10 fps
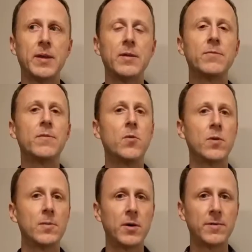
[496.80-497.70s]

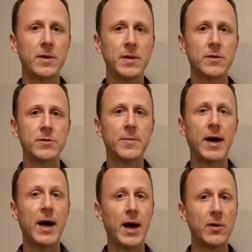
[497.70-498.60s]
inform over the years
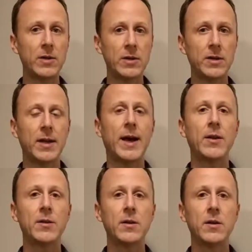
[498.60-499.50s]
about how to eat
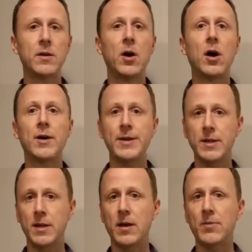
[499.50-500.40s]

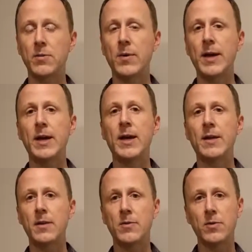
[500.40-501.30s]
in a healthy way
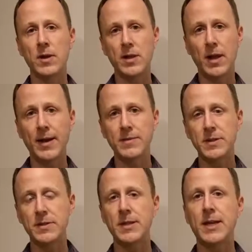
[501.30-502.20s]
that's really
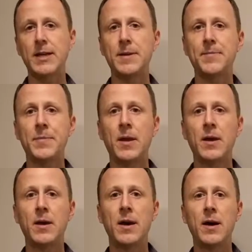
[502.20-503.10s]
life-sustaining.
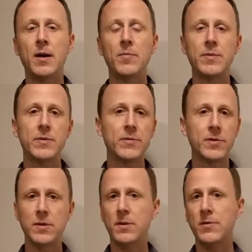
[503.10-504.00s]

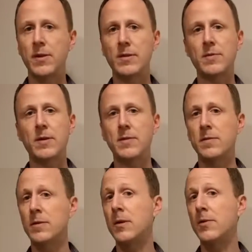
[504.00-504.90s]
Certainly there's other
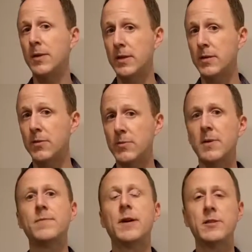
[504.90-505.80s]
things, eating those
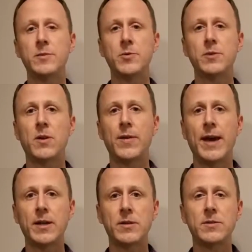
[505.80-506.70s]
green vegetables and all
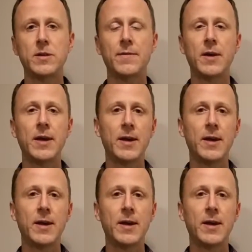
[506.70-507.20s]
that good stuff,